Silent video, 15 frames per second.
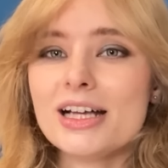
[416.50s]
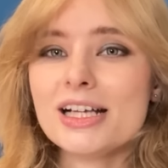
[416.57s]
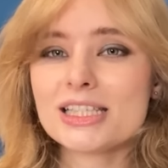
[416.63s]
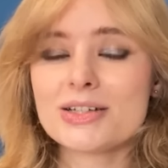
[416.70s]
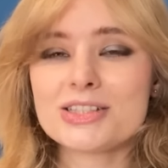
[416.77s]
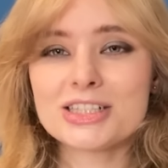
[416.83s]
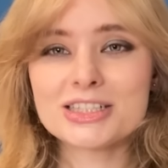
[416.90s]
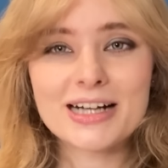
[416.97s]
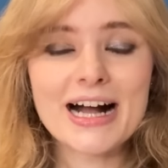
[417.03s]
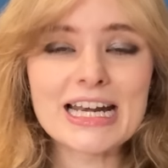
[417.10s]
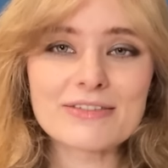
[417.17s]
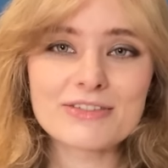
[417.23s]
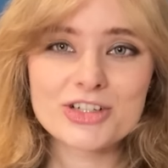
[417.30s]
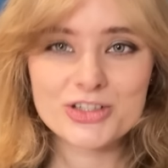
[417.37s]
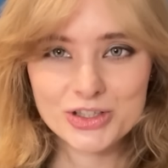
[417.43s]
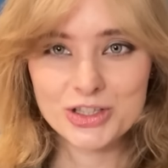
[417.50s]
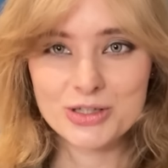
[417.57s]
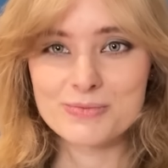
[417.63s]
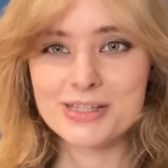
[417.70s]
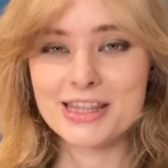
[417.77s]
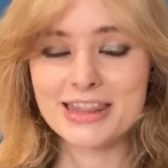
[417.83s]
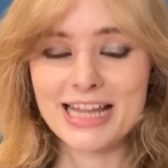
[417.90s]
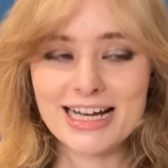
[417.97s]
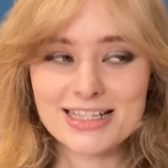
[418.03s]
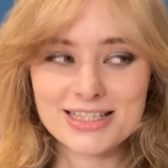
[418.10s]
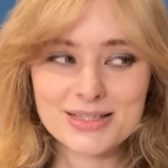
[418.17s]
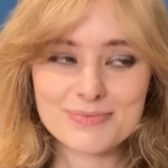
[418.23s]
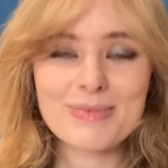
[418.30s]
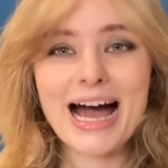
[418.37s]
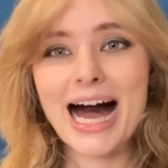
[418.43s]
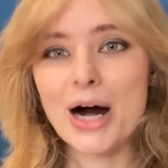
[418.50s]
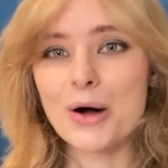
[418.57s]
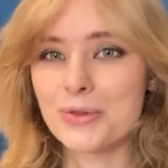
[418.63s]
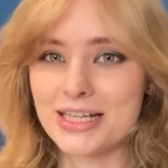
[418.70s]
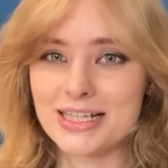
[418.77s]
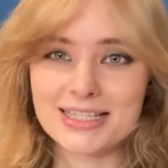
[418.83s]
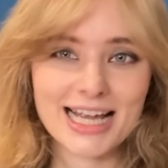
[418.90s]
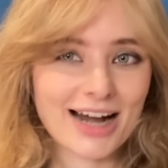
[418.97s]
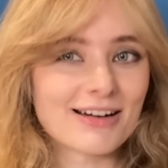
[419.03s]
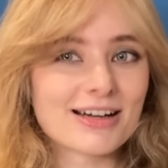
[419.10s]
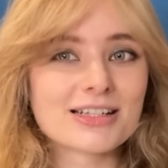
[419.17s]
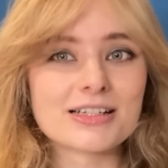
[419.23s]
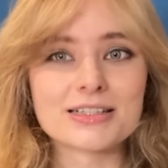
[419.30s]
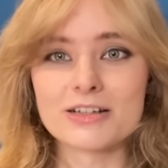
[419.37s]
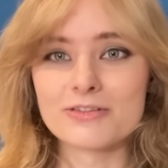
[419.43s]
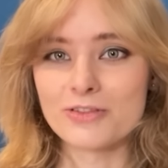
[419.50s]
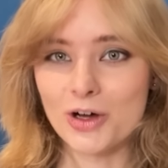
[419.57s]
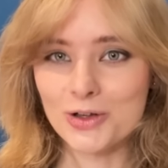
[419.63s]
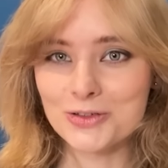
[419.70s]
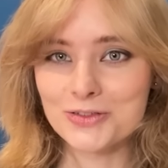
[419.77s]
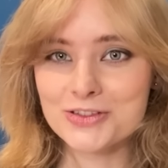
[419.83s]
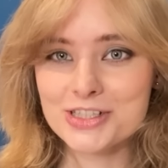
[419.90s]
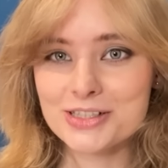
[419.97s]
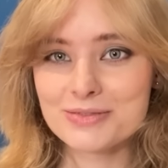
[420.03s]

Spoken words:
so it's just kind of assumed that that's how these characters evolved.